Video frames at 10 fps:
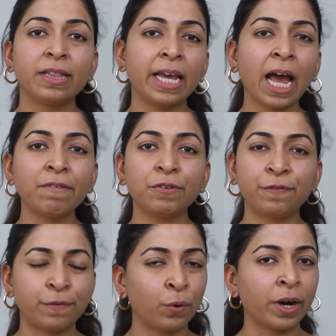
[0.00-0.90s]
They have a
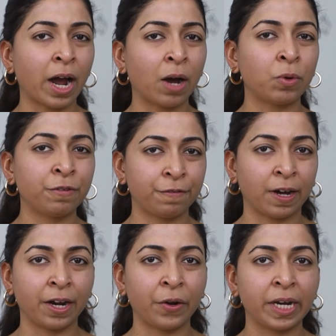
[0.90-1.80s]
4 hour
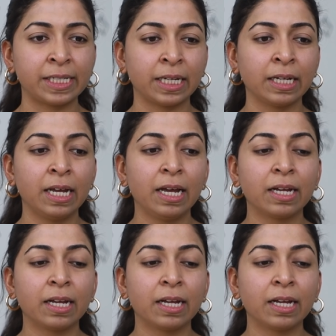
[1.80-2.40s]
fire rating